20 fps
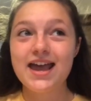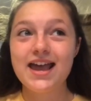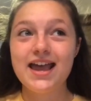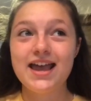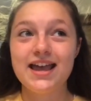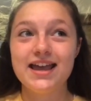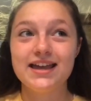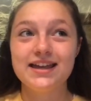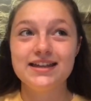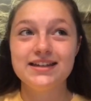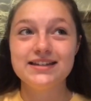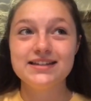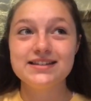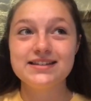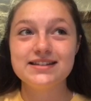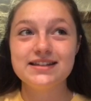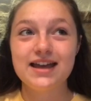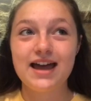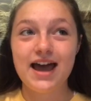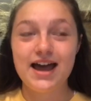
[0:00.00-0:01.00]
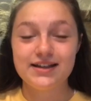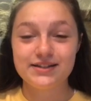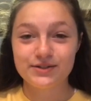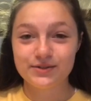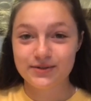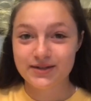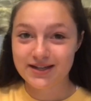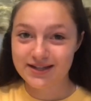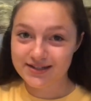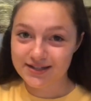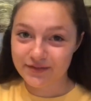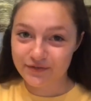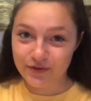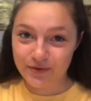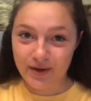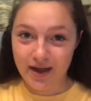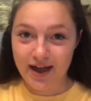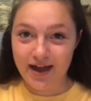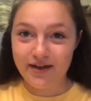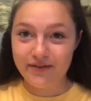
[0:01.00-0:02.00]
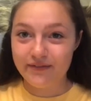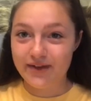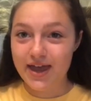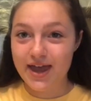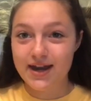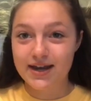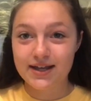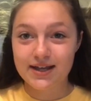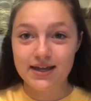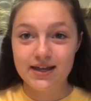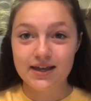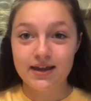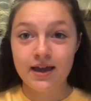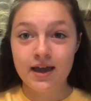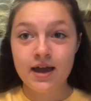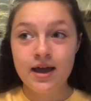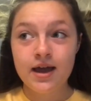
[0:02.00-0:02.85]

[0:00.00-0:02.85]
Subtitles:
And as always, if you have any